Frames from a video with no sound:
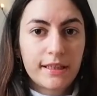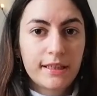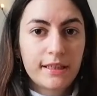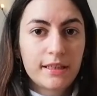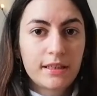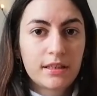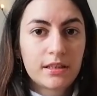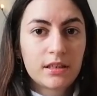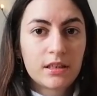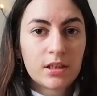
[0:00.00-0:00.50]

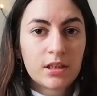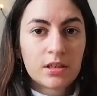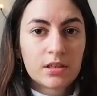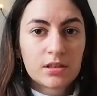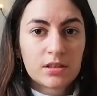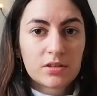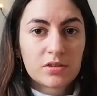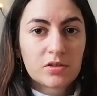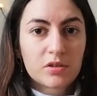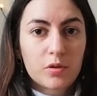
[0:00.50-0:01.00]
here,
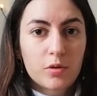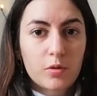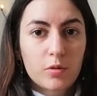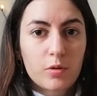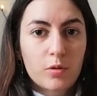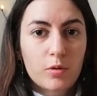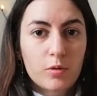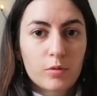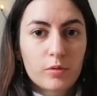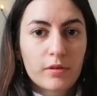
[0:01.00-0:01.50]
so
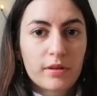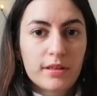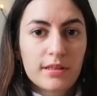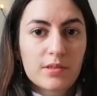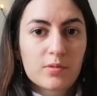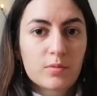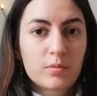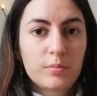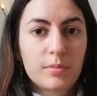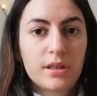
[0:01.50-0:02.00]
all
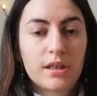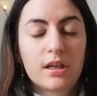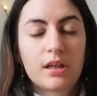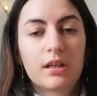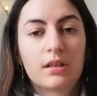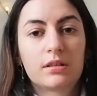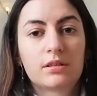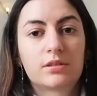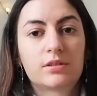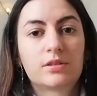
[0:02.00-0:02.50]
these will be
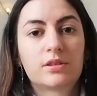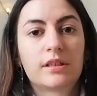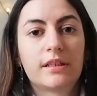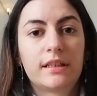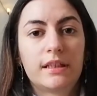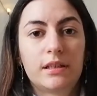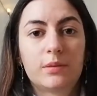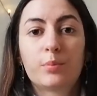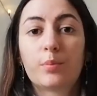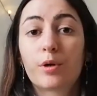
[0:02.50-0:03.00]
colored
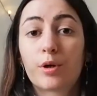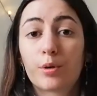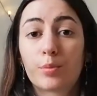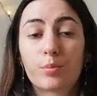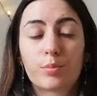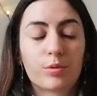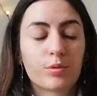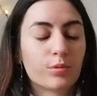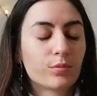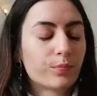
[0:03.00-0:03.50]
in
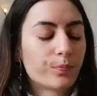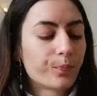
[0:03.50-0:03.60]
purple.